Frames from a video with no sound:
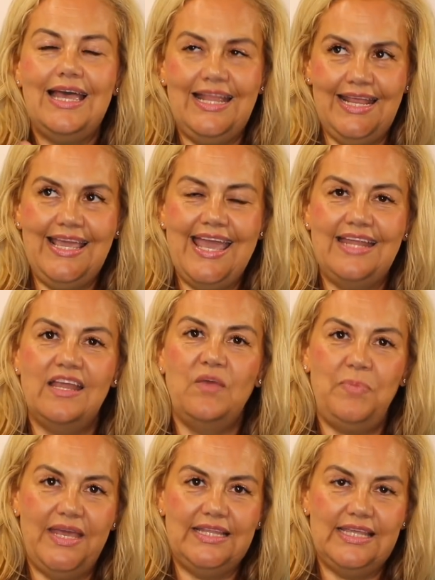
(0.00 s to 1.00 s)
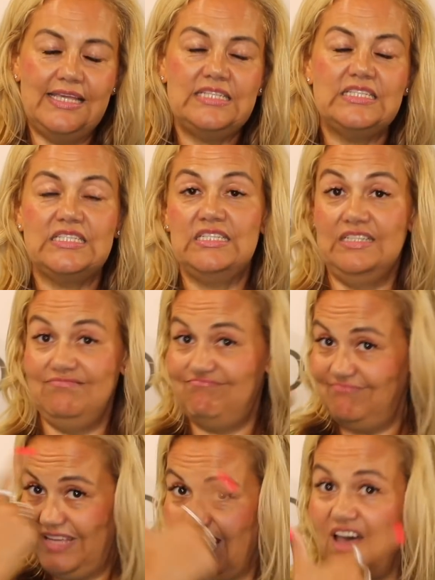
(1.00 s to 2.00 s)
And again, I picked this
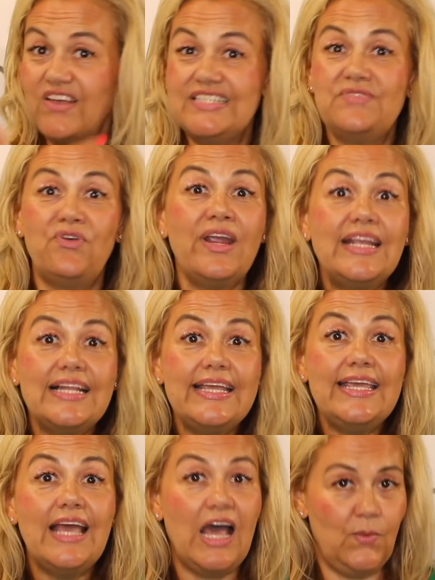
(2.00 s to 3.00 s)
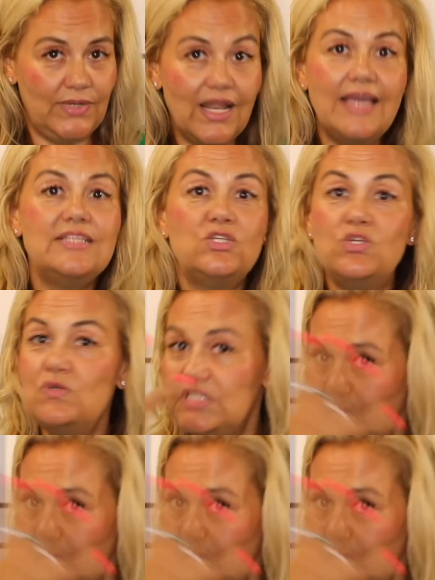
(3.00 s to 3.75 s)
because, frankly, I would like to do